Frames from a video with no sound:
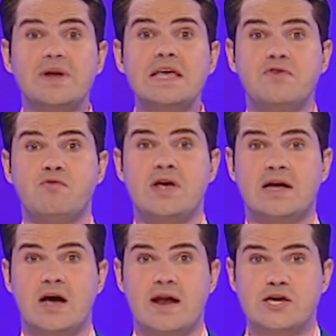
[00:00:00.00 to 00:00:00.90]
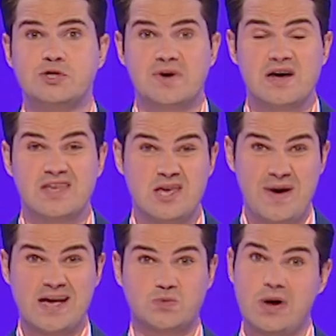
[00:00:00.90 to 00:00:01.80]
believe in reincarnation, but I think you
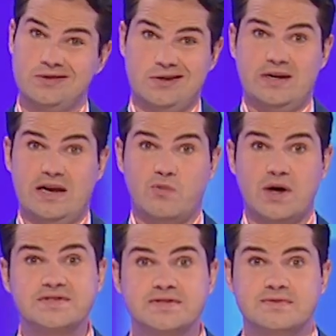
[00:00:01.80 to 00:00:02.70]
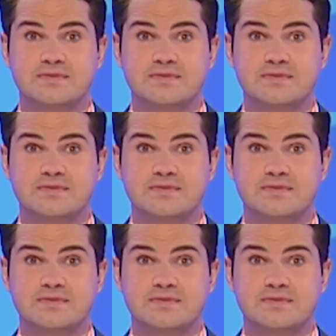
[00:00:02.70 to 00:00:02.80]
may as well. You only live once.